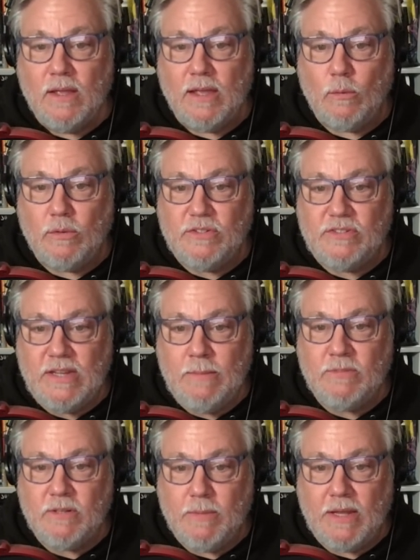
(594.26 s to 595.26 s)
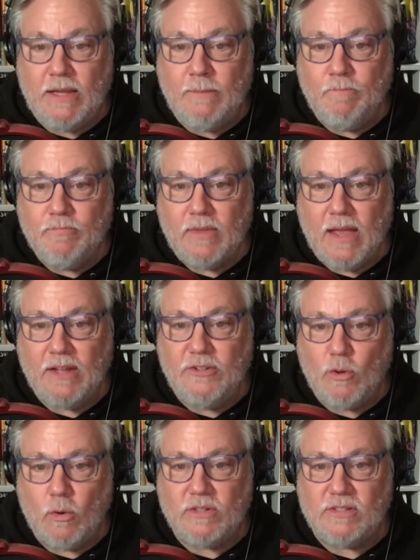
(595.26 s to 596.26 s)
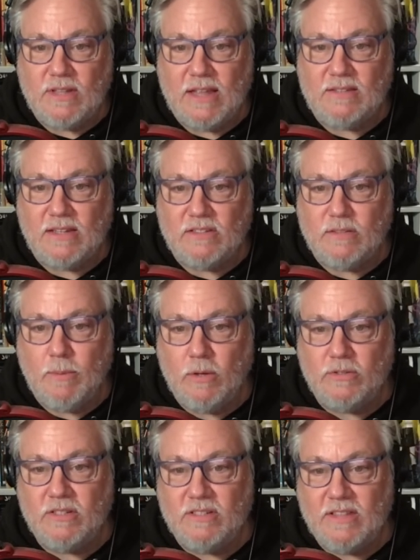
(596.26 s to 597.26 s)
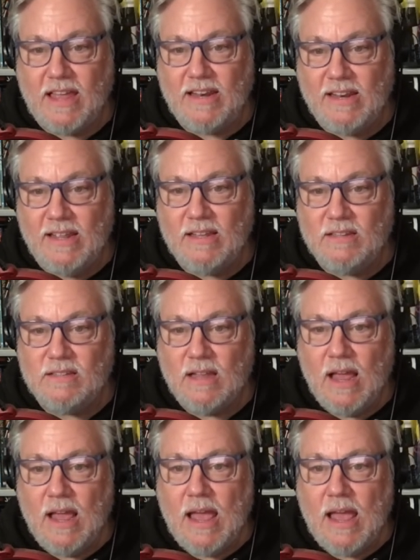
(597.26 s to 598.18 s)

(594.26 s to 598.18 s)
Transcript: It would seem to be, and Doris Lessing supposes that it is.